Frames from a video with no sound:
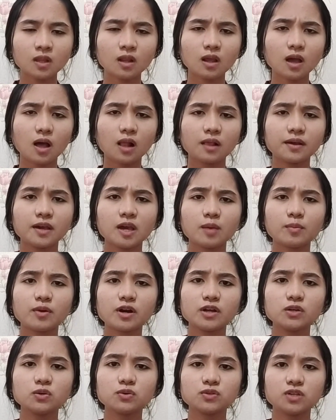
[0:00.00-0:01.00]
Algebra
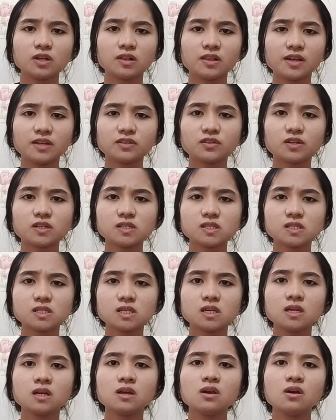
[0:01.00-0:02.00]
using letters.
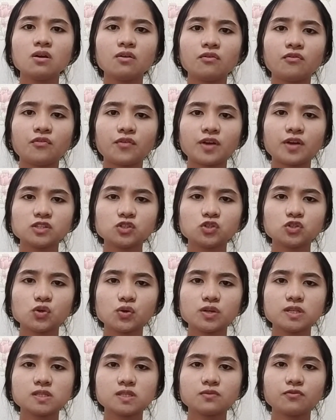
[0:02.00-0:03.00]
Francois